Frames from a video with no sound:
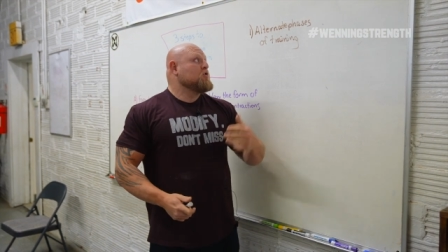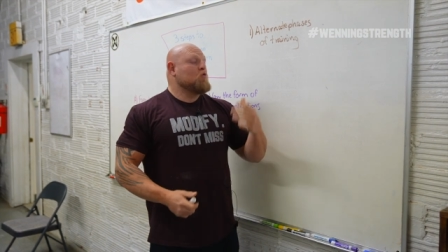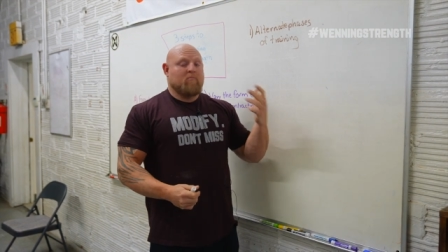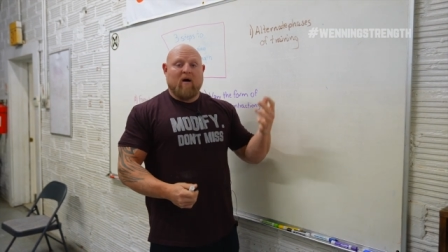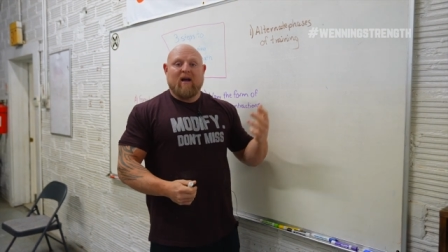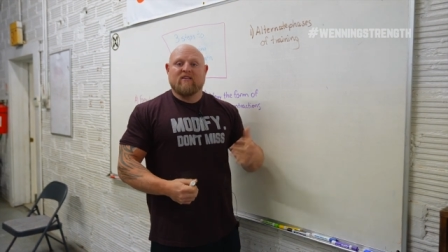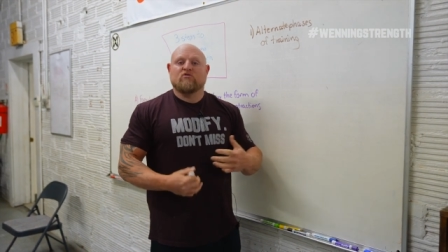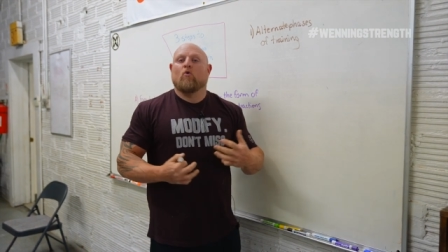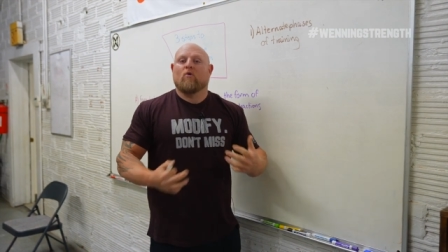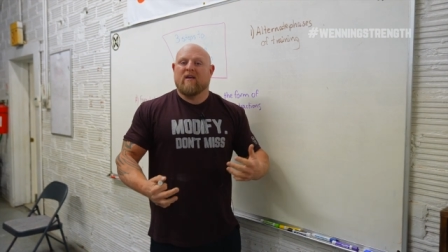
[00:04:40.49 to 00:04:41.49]
your body is
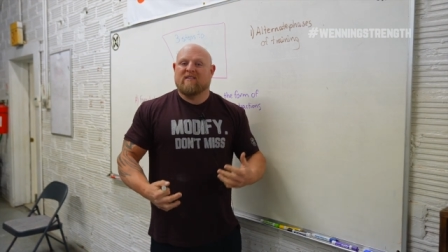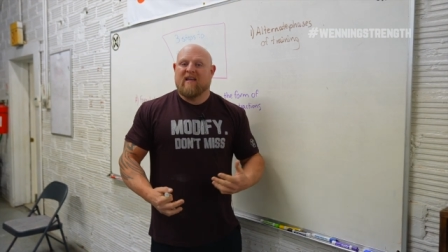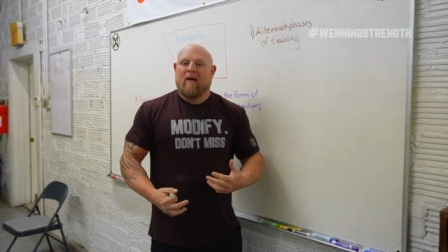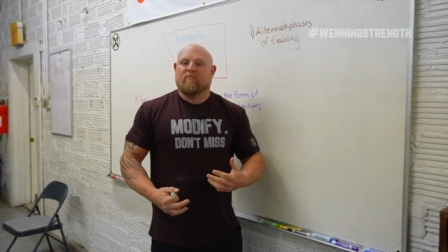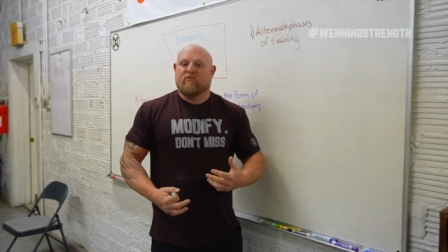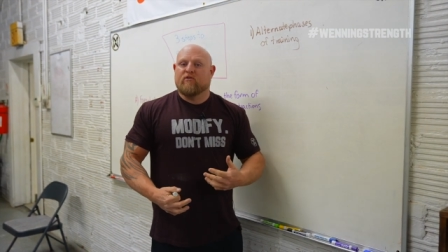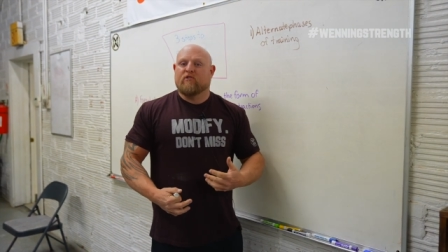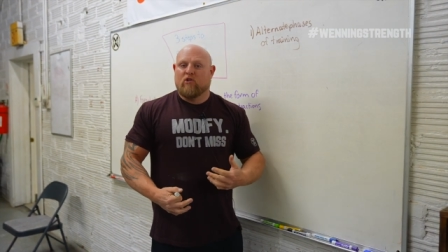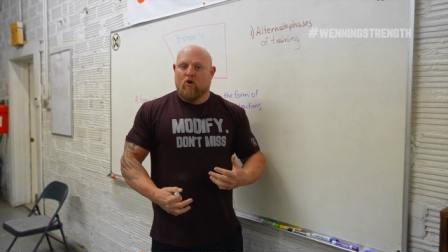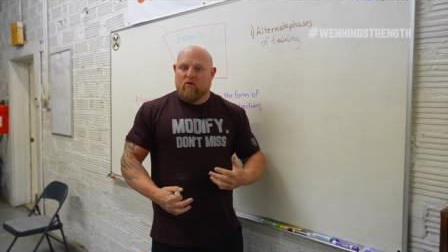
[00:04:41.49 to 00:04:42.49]
already adapted to the
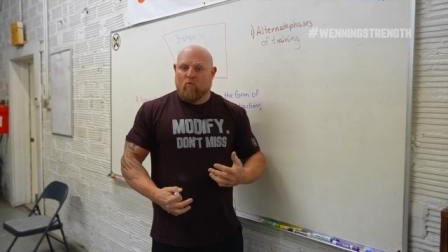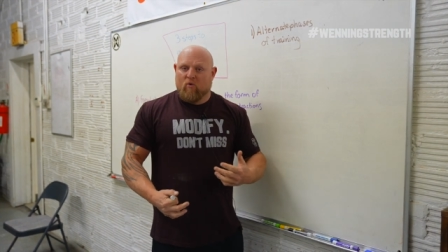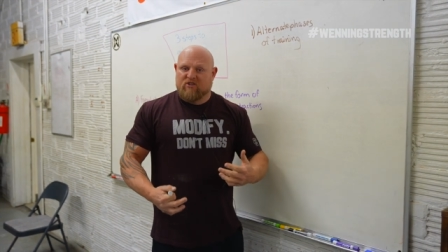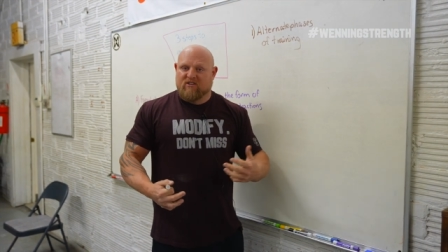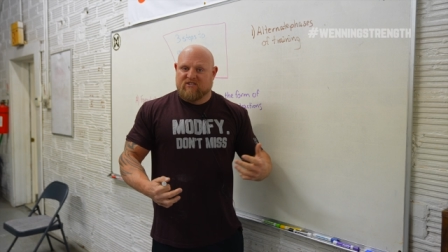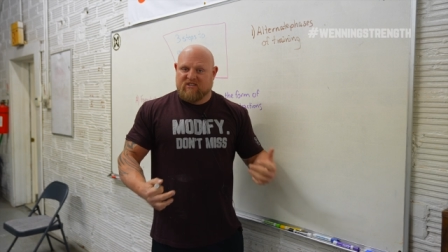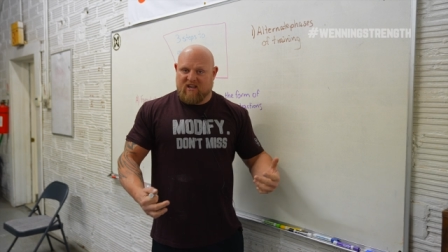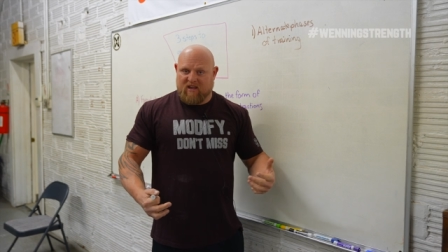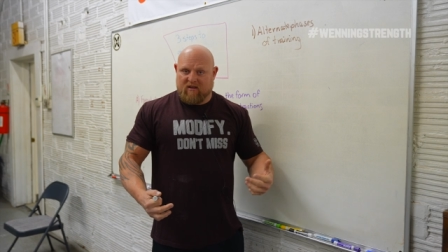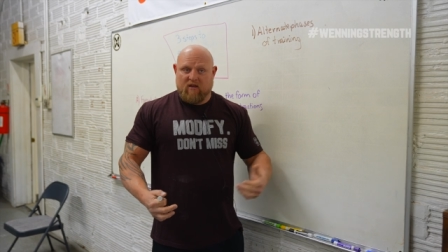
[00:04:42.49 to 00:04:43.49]
load in which it's
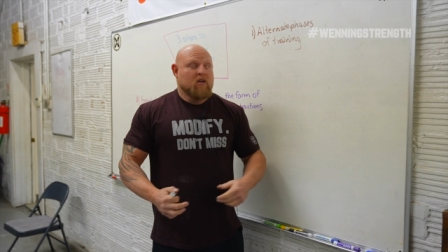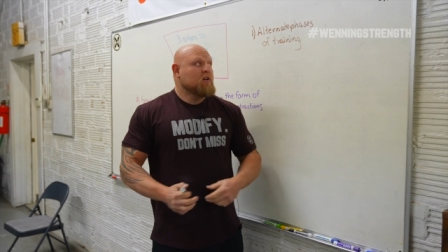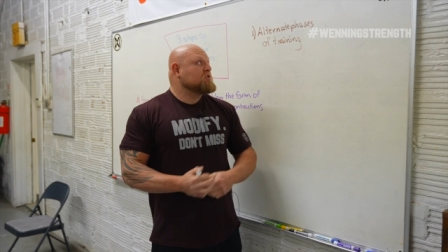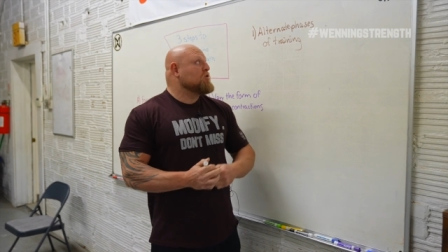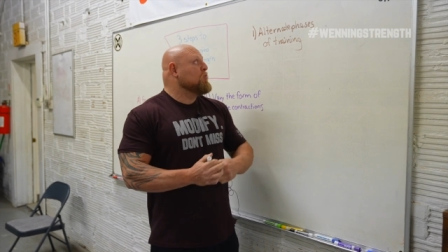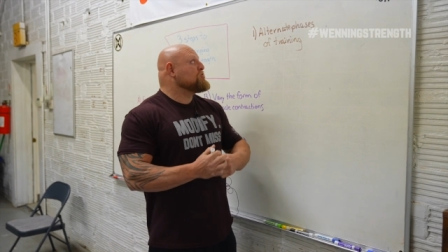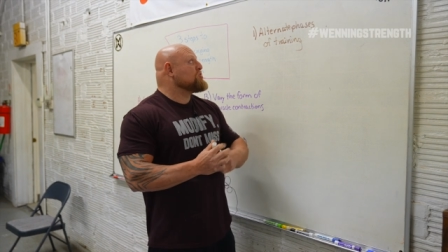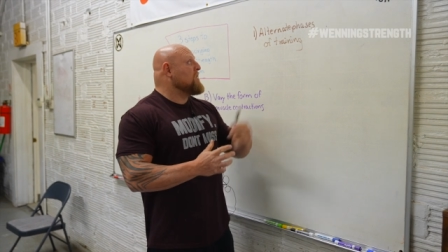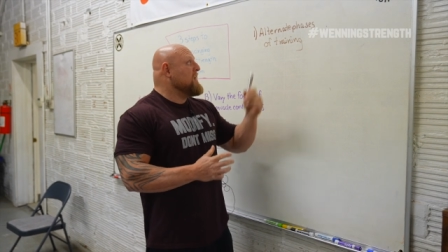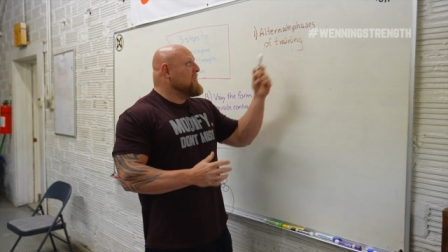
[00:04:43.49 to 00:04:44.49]
seeing. So
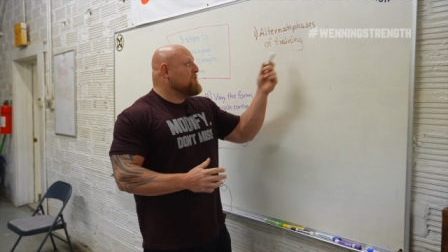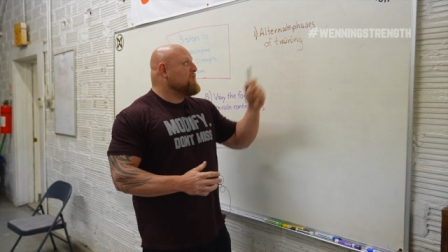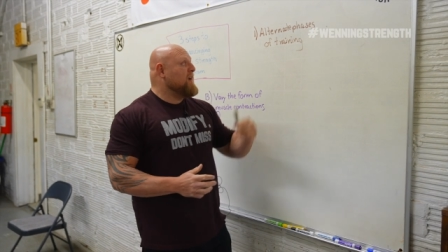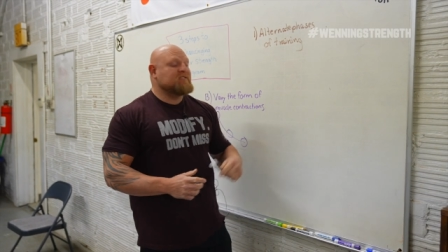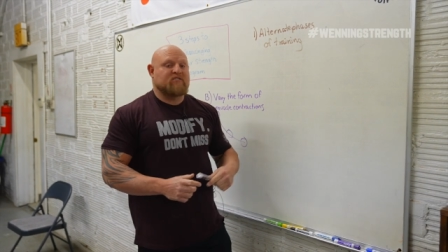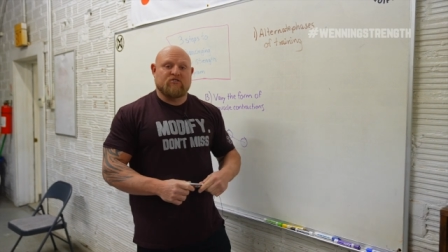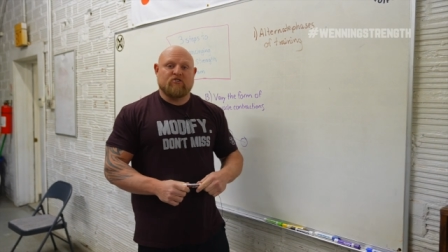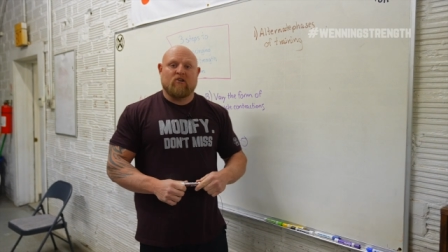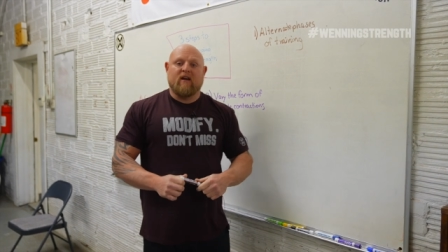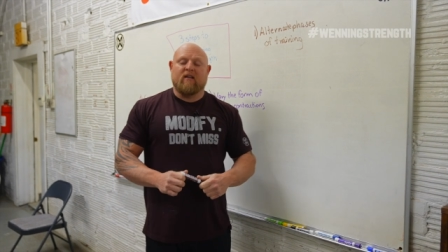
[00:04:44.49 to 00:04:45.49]
training phases of
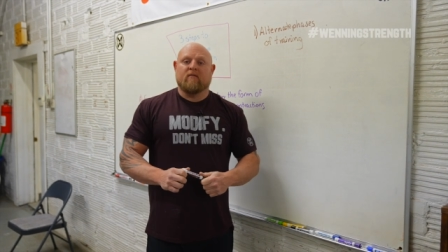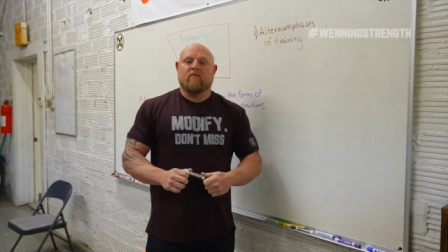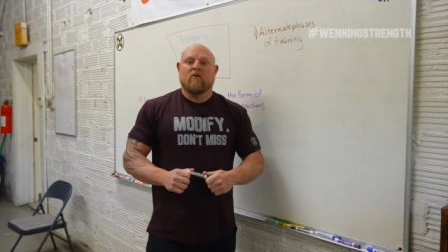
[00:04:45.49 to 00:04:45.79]
training,